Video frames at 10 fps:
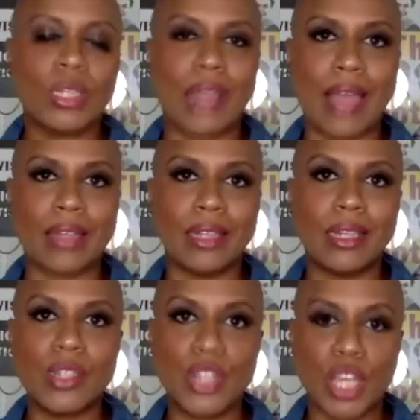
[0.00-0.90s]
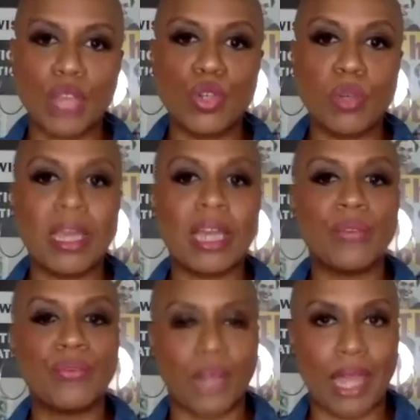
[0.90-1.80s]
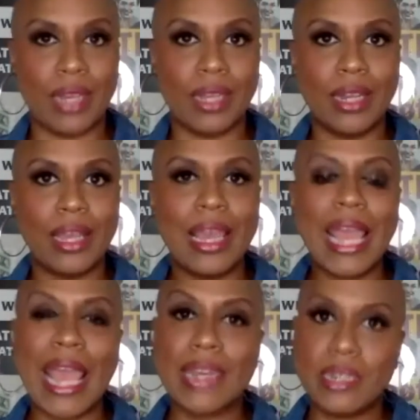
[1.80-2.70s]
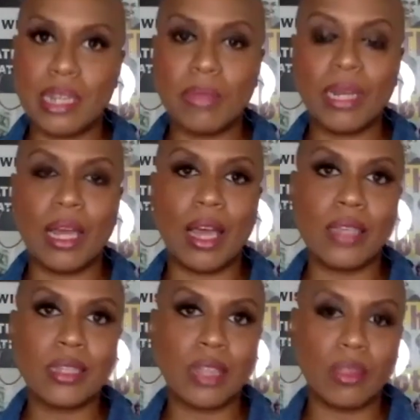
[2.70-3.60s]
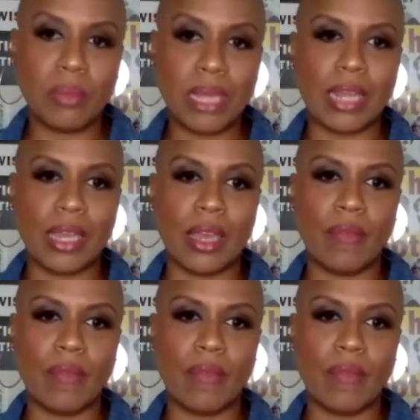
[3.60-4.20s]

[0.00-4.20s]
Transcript: likely continue to be conflated and demonized in the media.